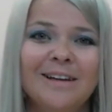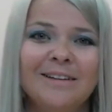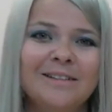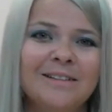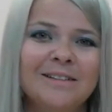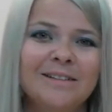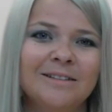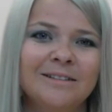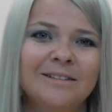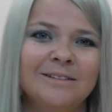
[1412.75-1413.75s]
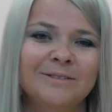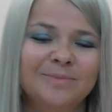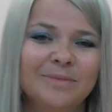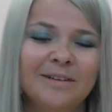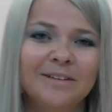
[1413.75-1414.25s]
This is
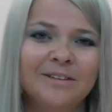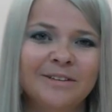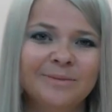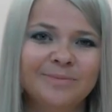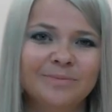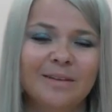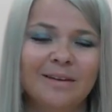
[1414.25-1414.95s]
another